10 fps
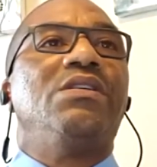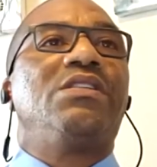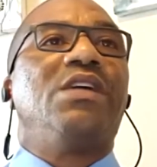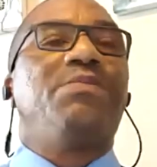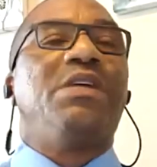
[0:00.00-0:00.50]

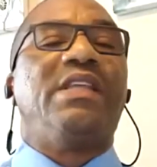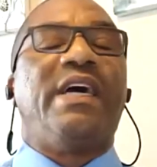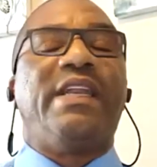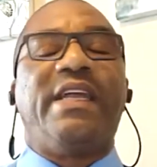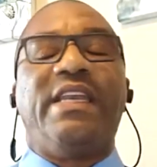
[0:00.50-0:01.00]
something
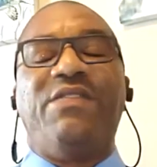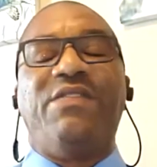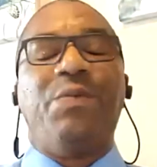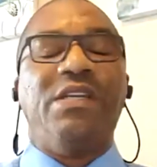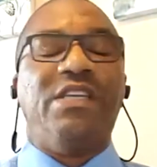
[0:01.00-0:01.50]
that had never
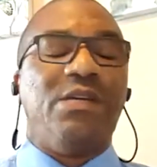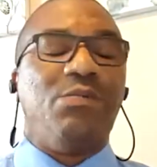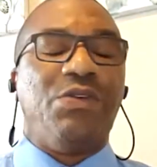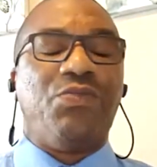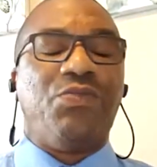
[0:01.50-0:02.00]
been done
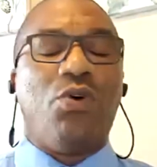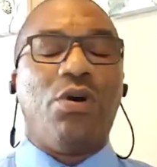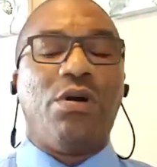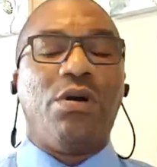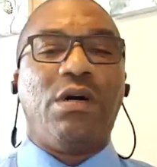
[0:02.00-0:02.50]
before